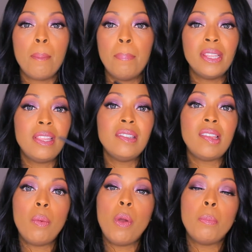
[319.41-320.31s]
But this
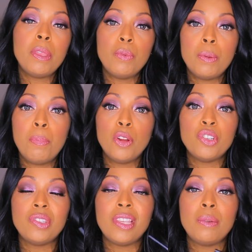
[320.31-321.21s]
I won't be
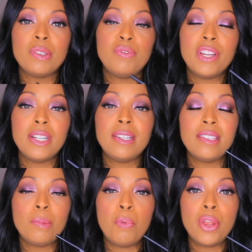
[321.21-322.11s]
repurchasing. I was very
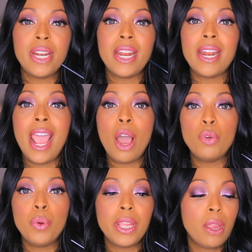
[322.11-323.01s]
disappointed at how
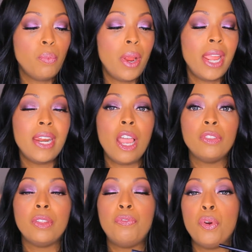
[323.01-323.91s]
quick it ran
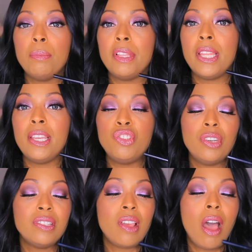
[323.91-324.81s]
out. The
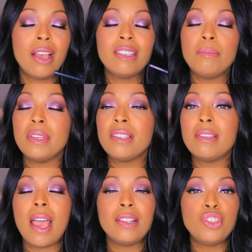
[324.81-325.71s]
formulation is awesome. It's
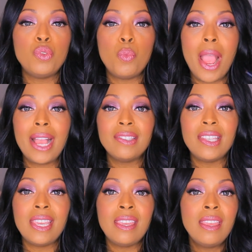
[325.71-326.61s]
not too
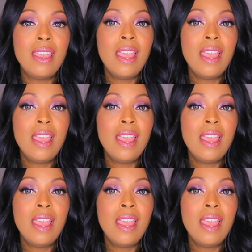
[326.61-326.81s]
waxy.